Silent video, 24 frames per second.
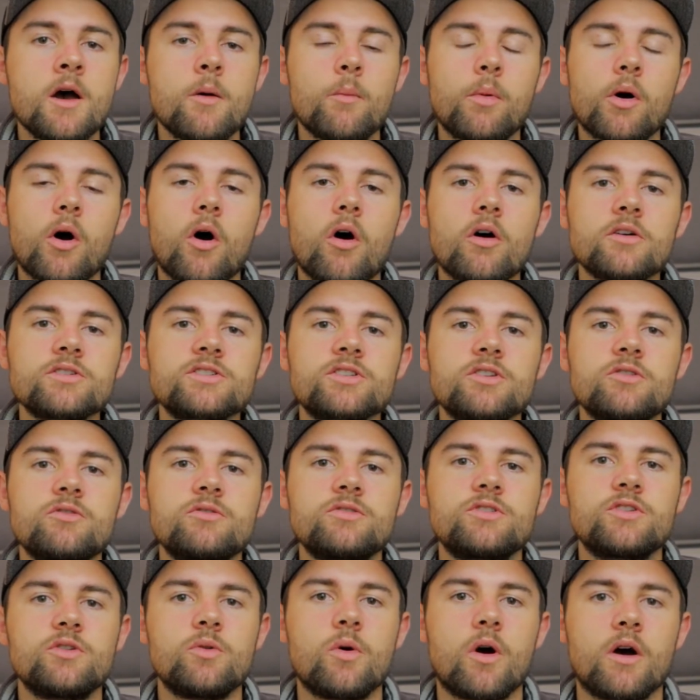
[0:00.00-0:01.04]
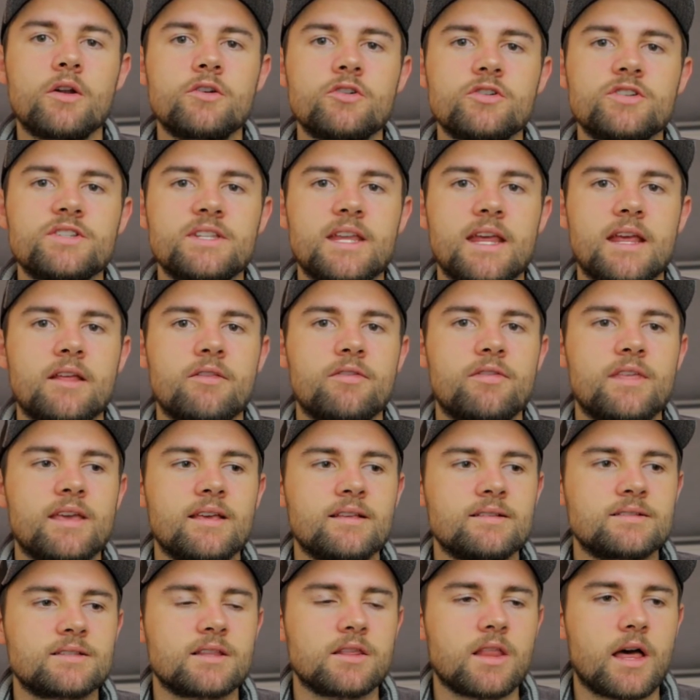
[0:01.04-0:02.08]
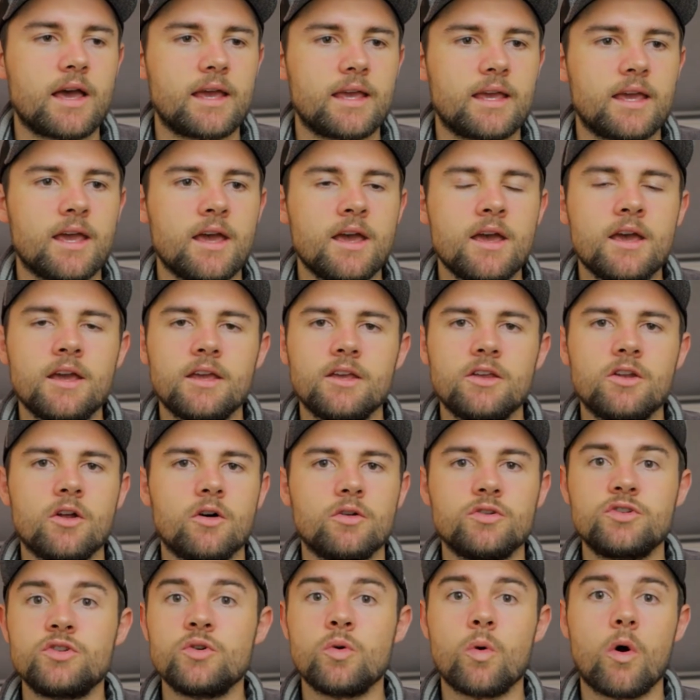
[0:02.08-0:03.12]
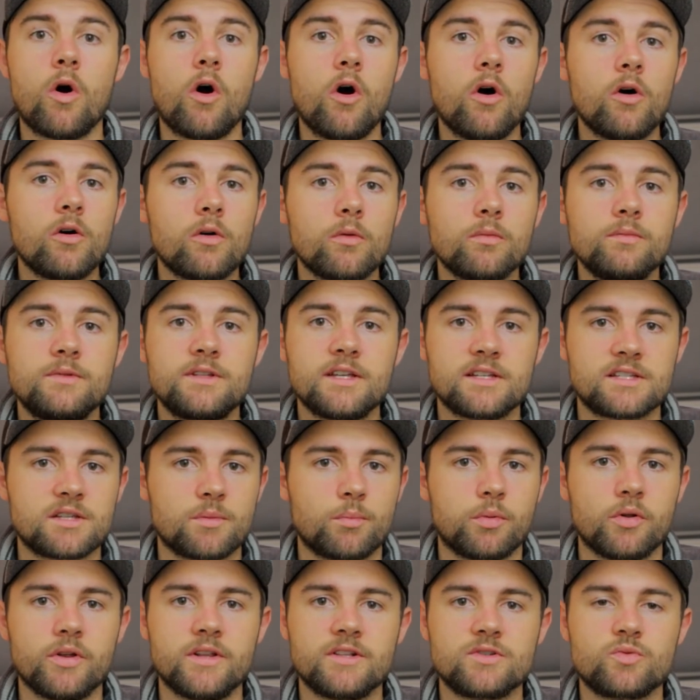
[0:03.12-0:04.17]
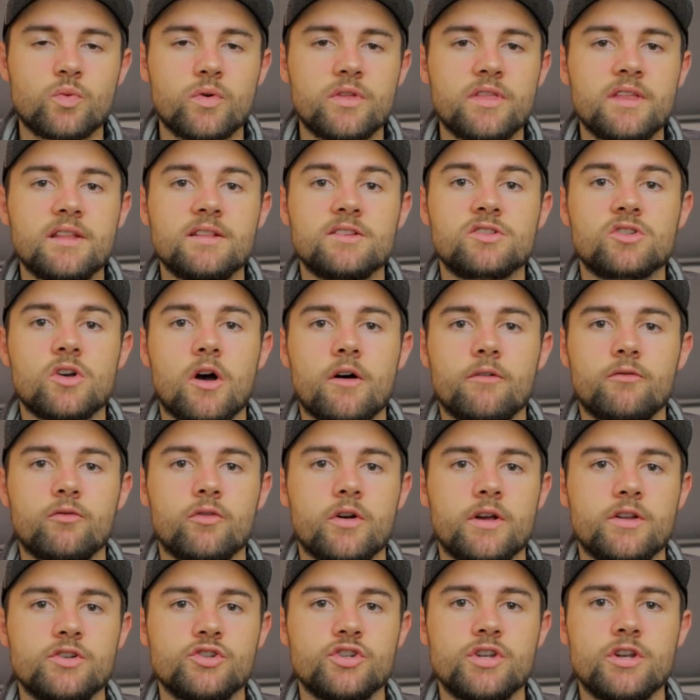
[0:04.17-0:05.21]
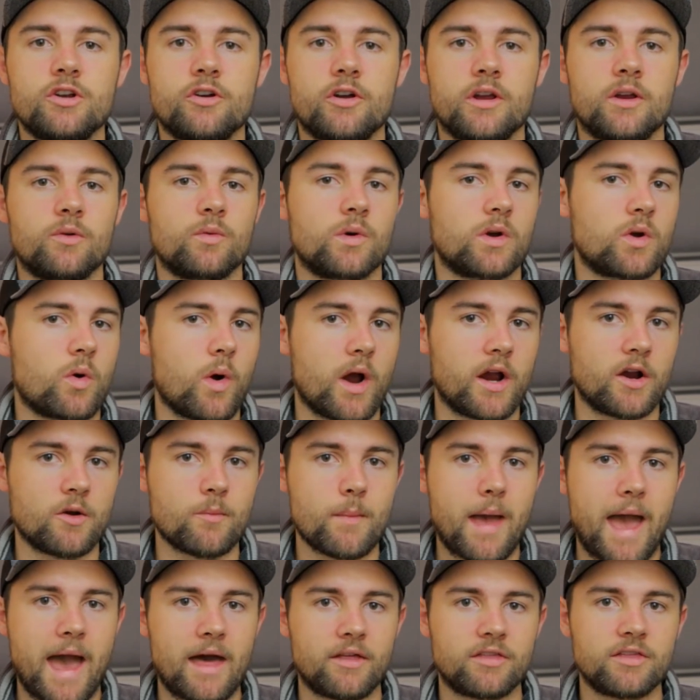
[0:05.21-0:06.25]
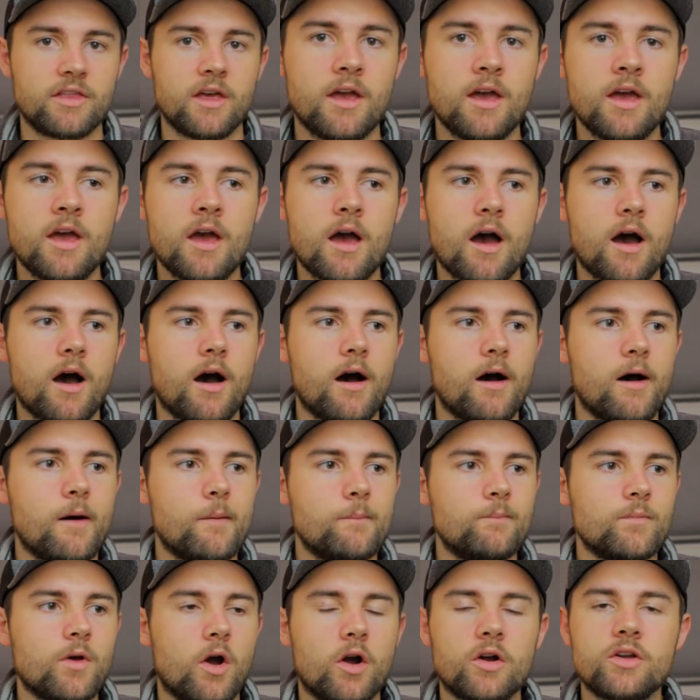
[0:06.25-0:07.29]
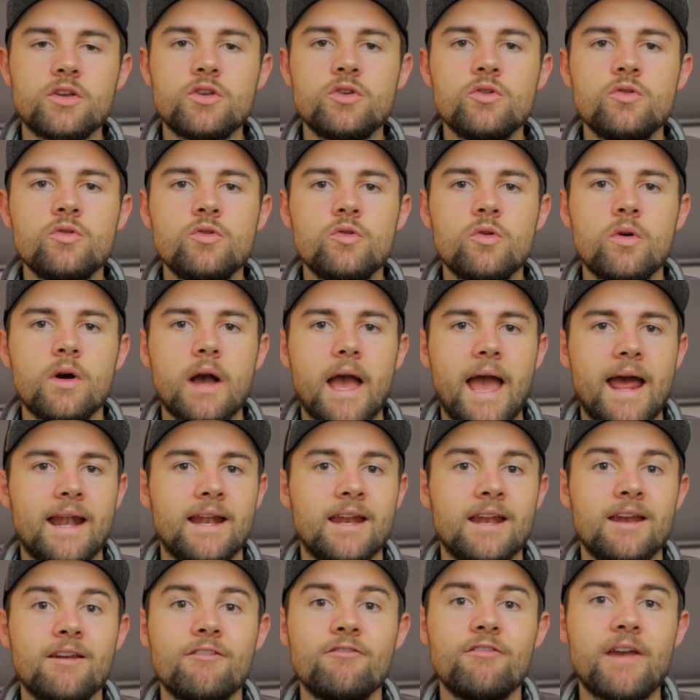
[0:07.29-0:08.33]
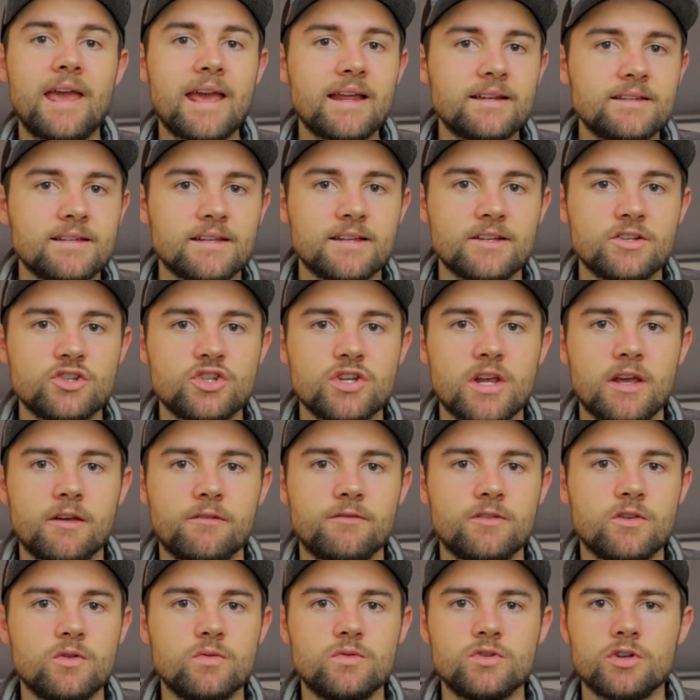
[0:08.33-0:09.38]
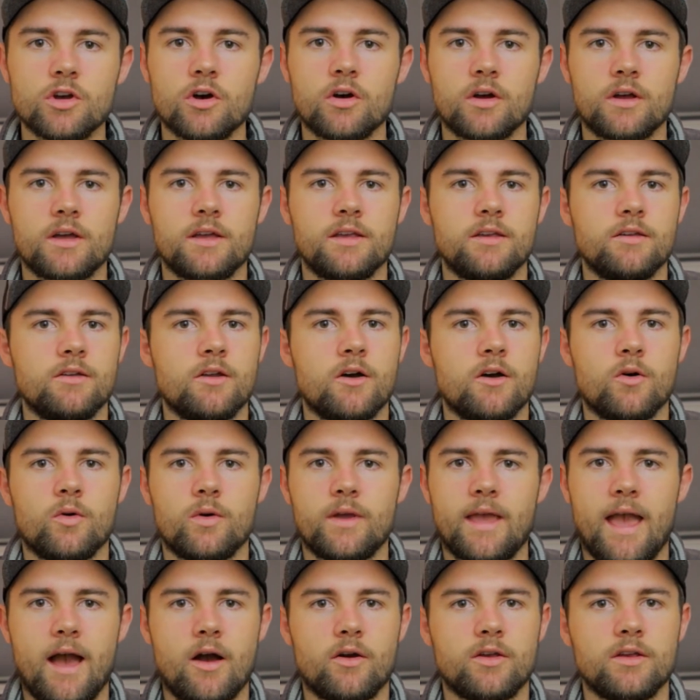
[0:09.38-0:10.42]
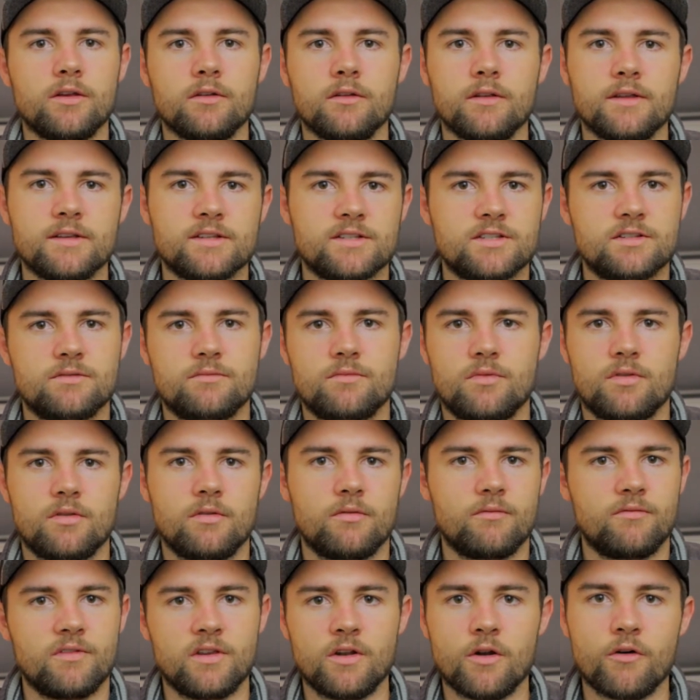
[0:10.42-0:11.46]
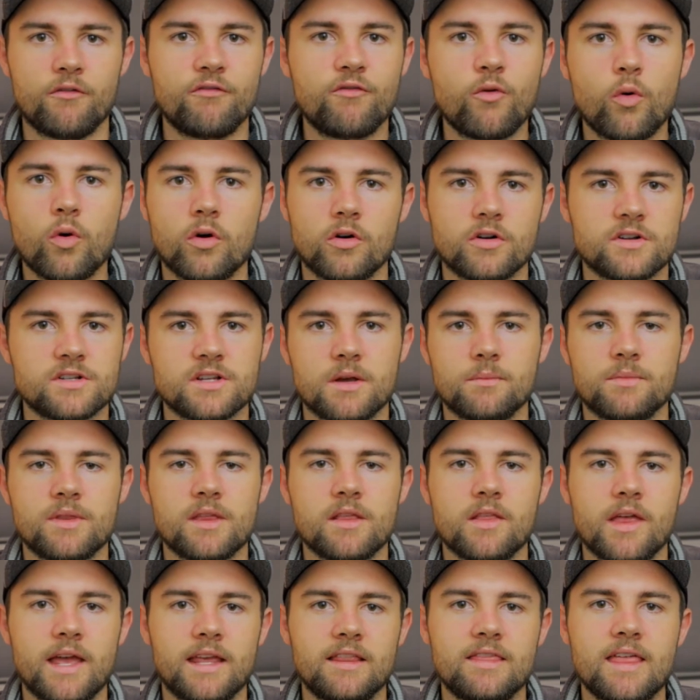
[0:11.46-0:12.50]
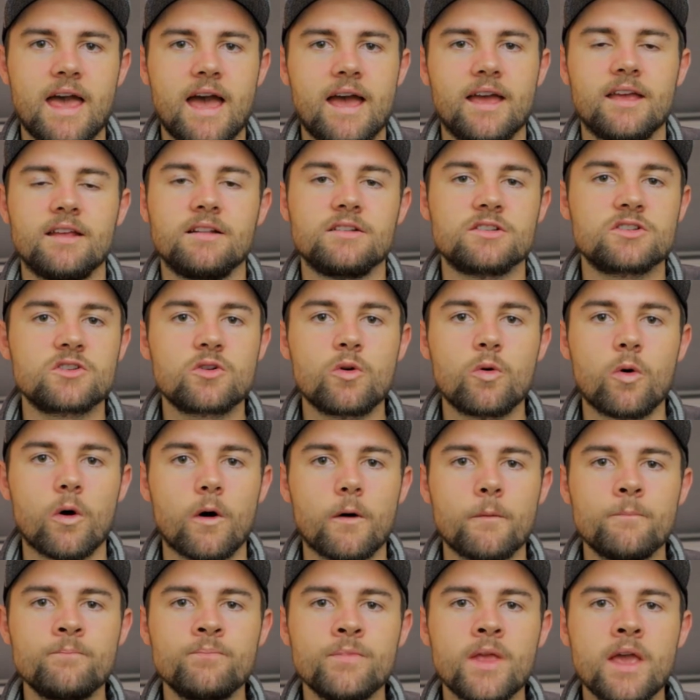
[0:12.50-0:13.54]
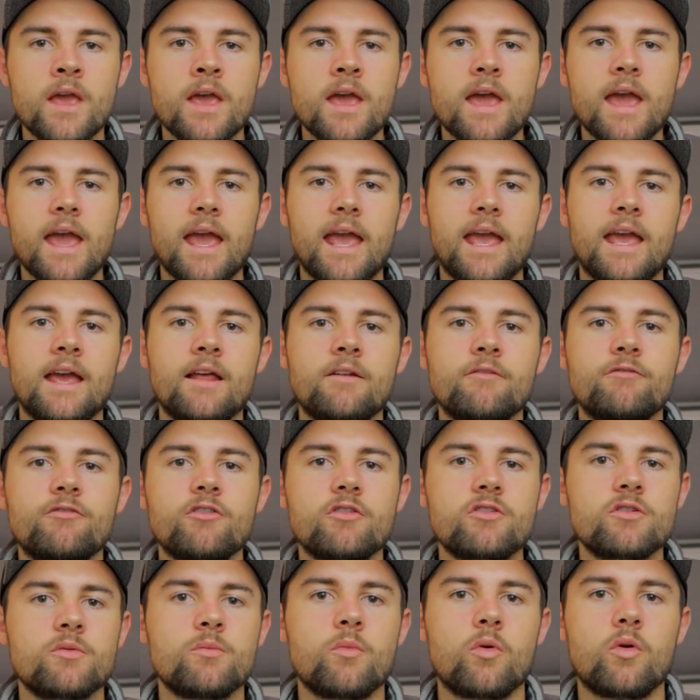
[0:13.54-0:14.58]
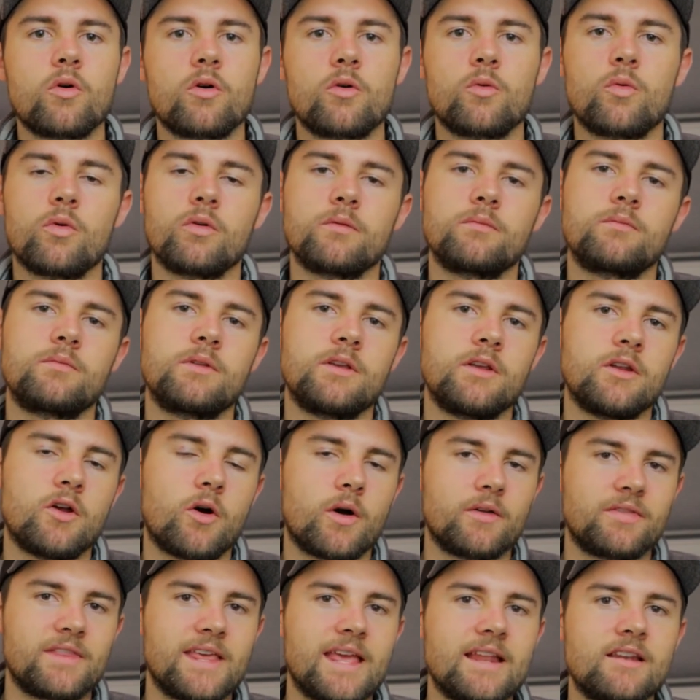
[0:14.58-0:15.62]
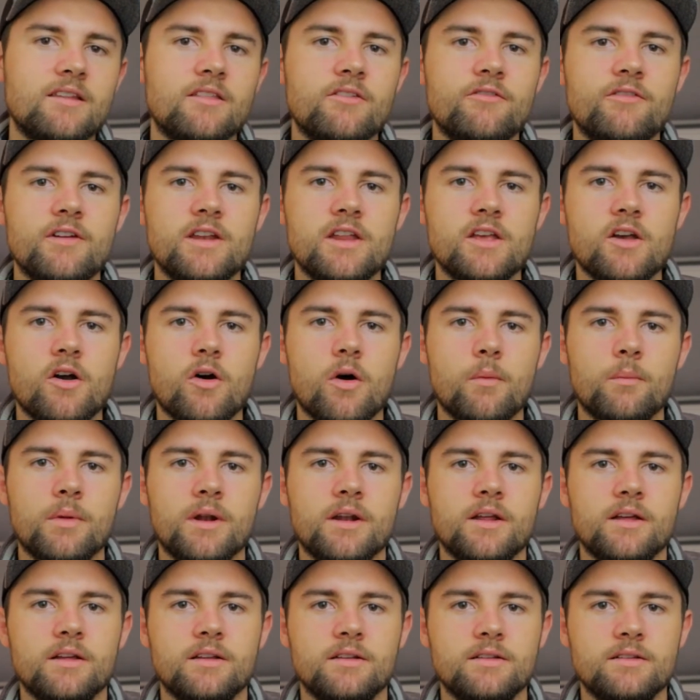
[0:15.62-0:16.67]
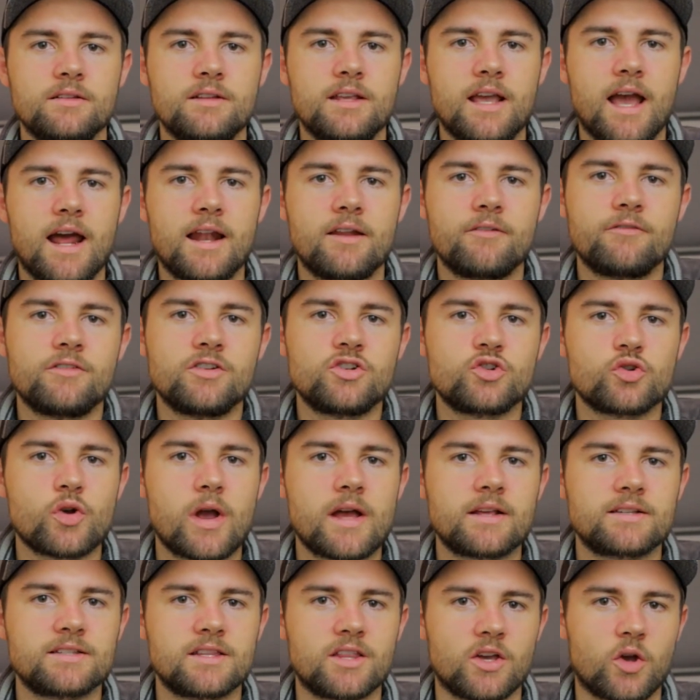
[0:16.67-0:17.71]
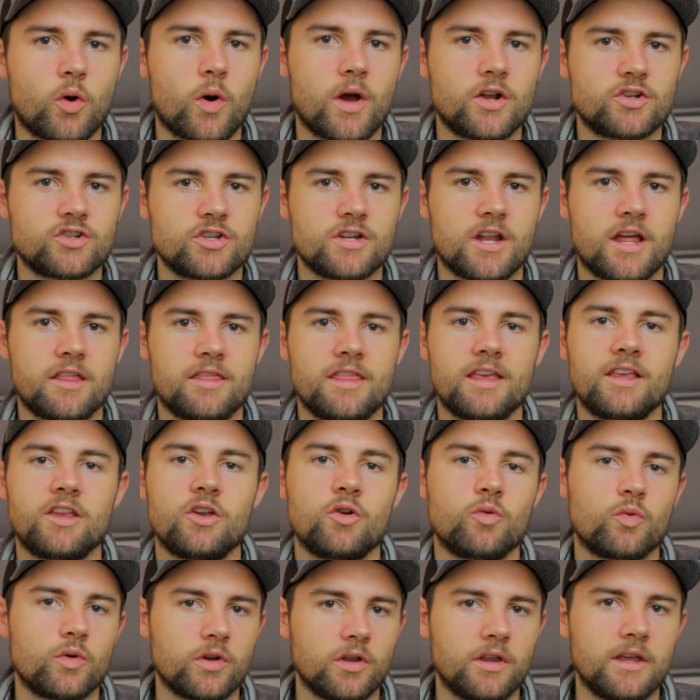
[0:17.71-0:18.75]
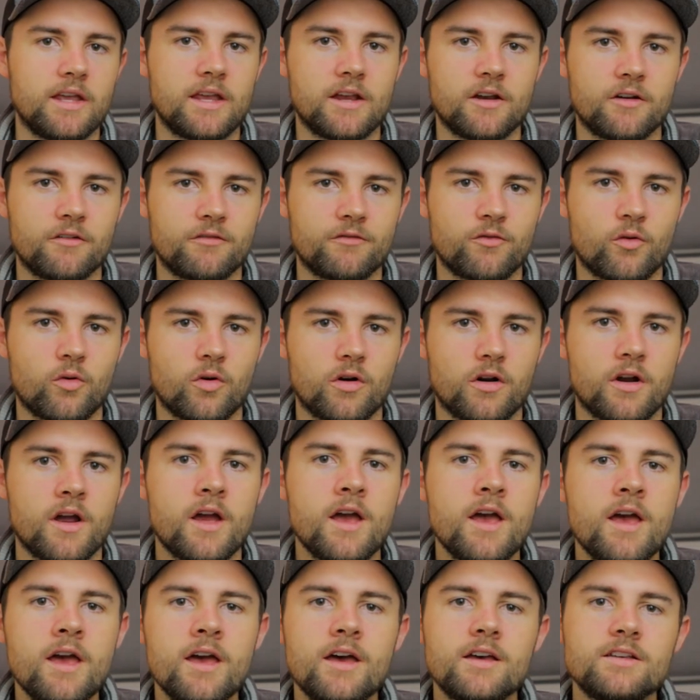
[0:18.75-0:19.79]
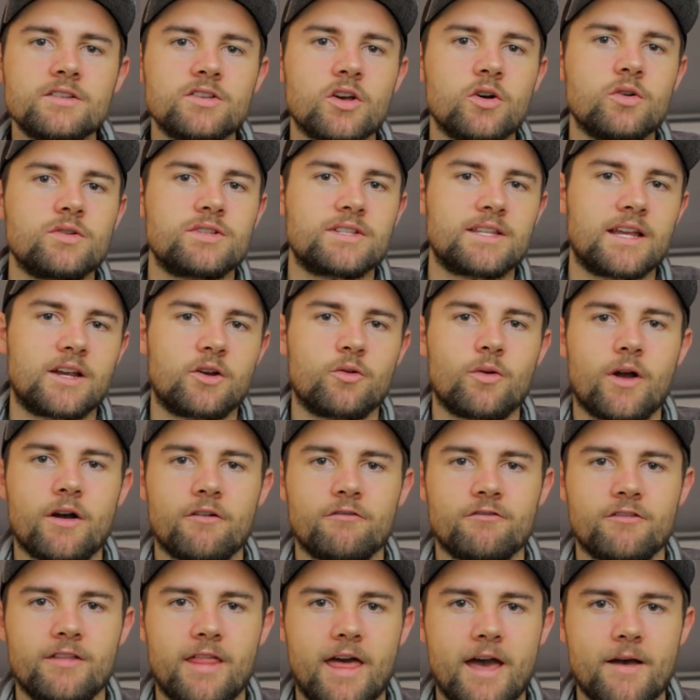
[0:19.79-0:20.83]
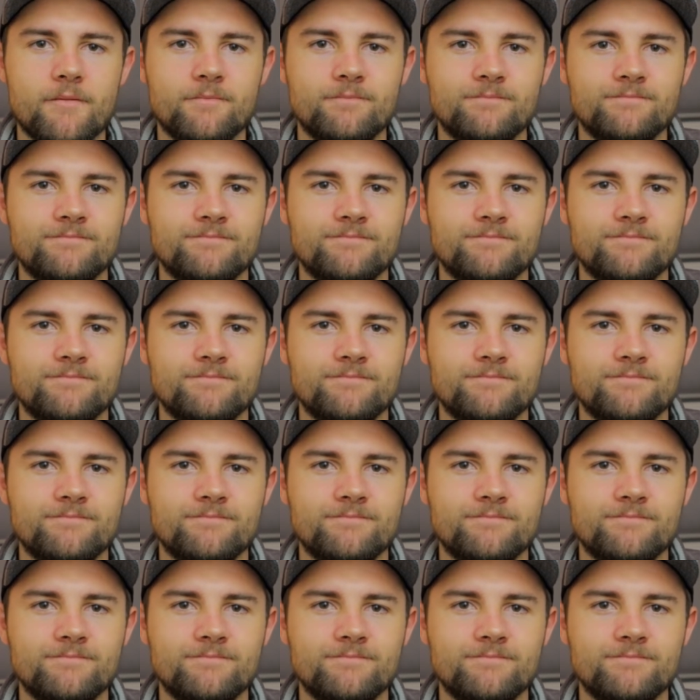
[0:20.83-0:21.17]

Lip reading: But also to understand things like, do all disciplines within software engineering require math? Are you at an advantage if you took, calculus, 4 or something like that in school? And furthermore, we'll, at the end of the video, I'm going to kind of address the question I think you're really here for. So stick around for that.